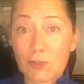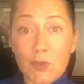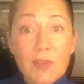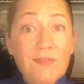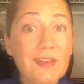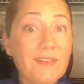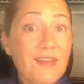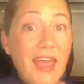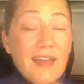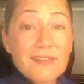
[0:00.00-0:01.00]
So even
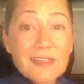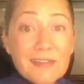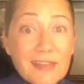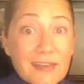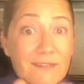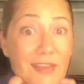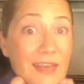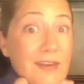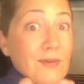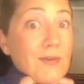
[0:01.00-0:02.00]
if I have to live
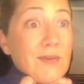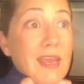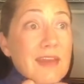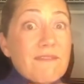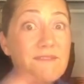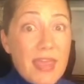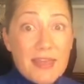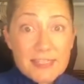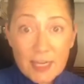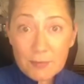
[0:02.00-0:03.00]
in a in a
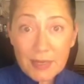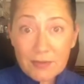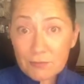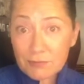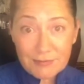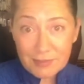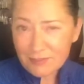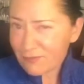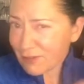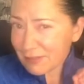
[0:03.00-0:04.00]
van down by the river
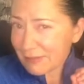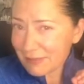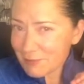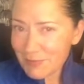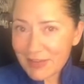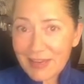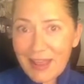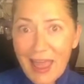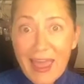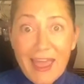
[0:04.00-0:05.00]
for a little bit,
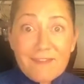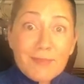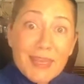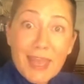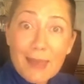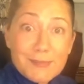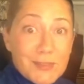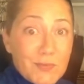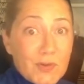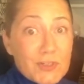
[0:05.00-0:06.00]
I have my capsule
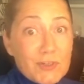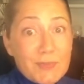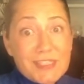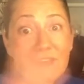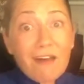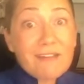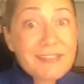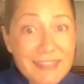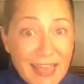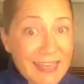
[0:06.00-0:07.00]
wardrobe. It's all
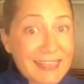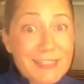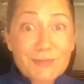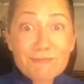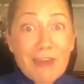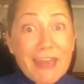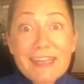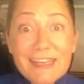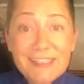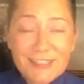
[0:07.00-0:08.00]
set. It's
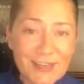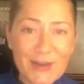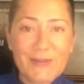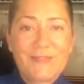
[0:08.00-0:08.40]
ready to go.